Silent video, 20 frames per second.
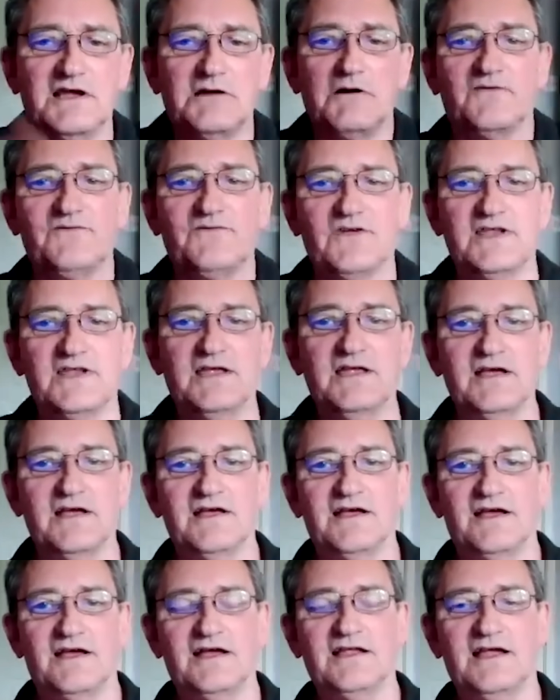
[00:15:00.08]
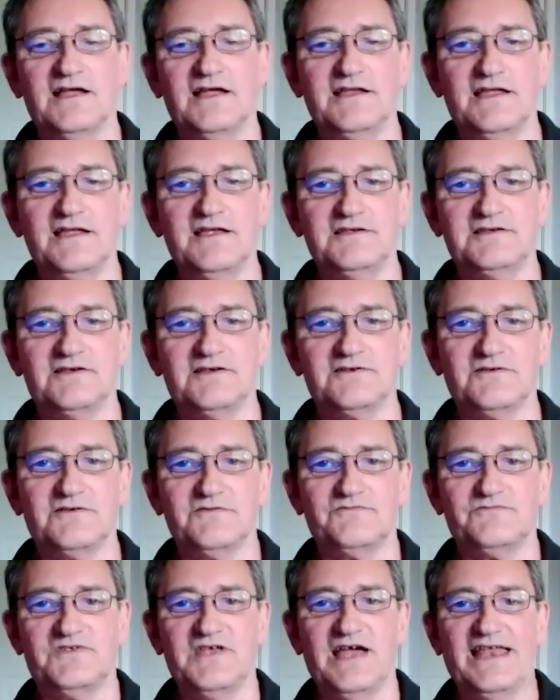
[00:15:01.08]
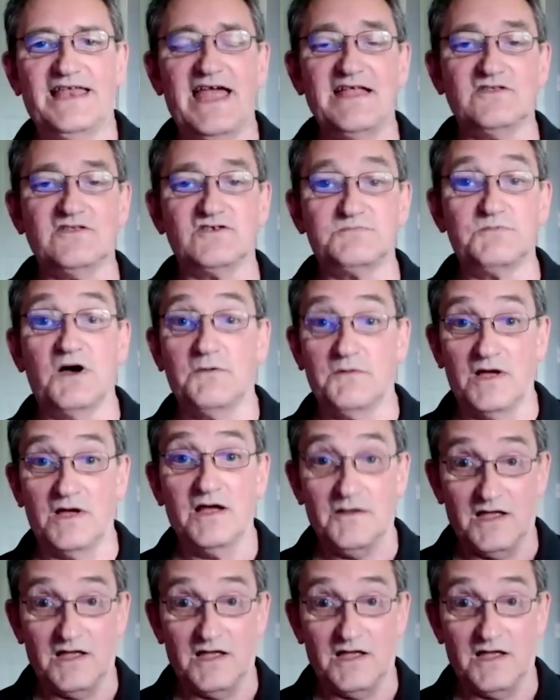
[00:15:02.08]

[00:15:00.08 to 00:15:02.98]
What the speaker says: go off any sort of dead ends. But